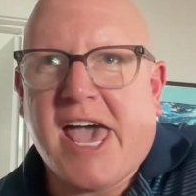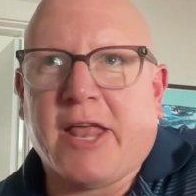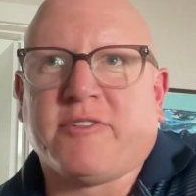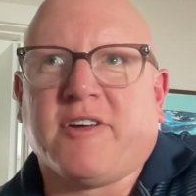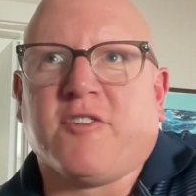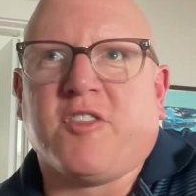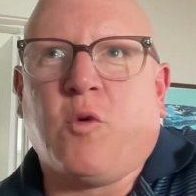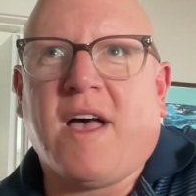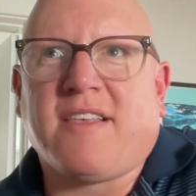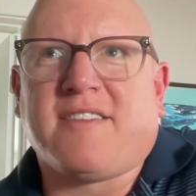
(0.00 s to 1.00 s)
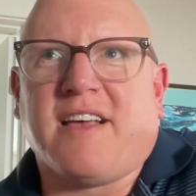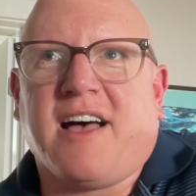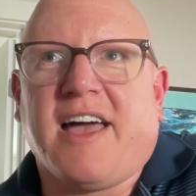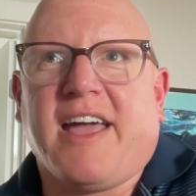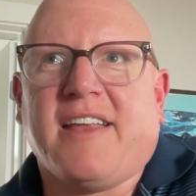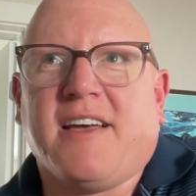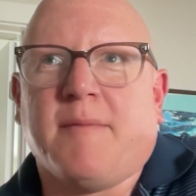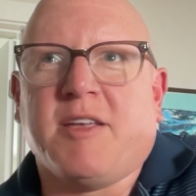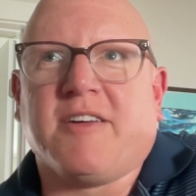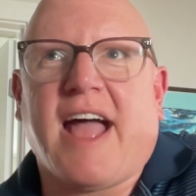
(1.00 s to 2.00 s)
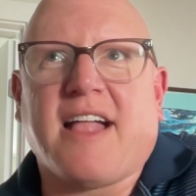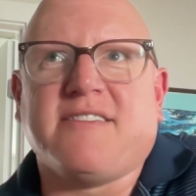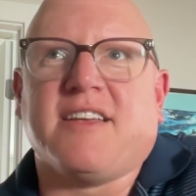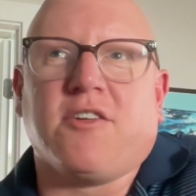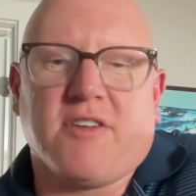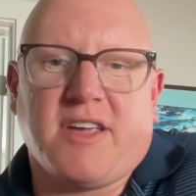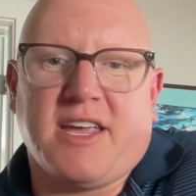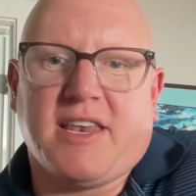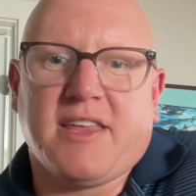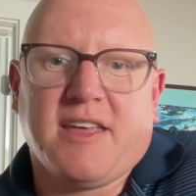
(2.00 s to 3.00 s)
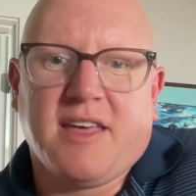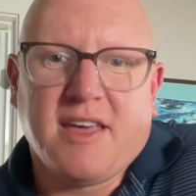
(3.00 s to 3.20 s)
And I was over on the west side near Gadsden Green,